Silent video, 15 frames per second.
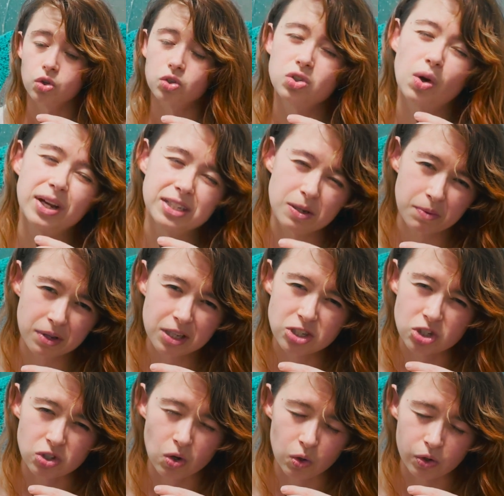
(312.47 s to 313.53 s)
So I typically
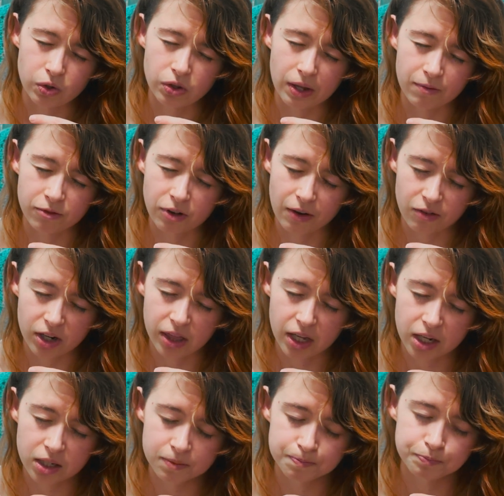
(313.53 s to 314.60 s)
just go through them for everything.